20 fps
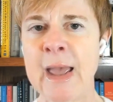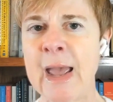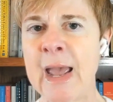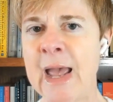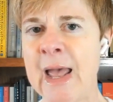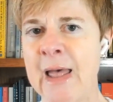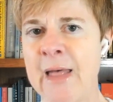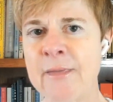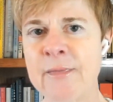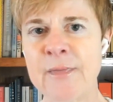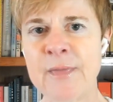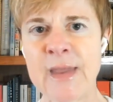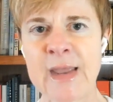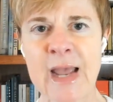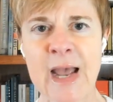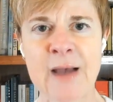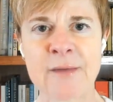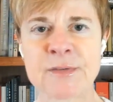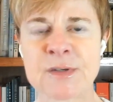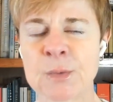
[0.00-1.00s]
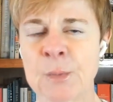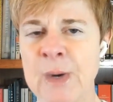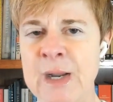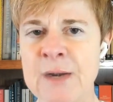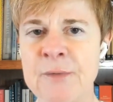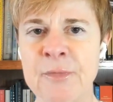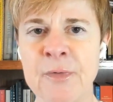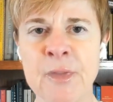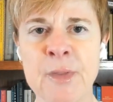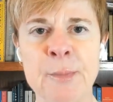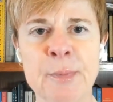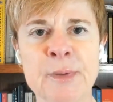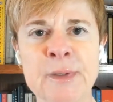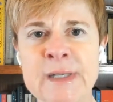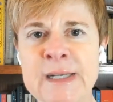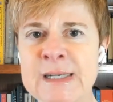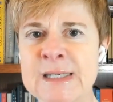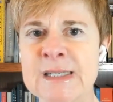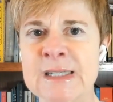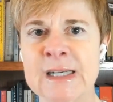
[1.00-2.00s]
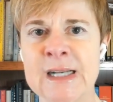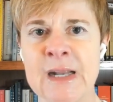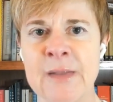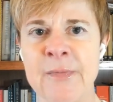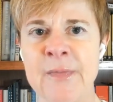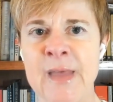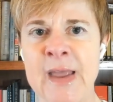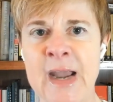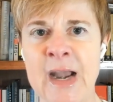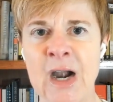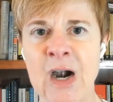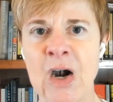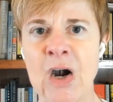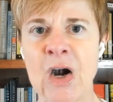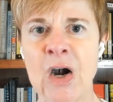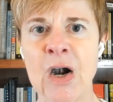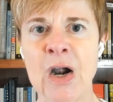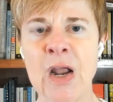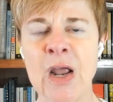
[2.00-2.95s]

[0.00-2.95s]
and they have to wait for the police to get there.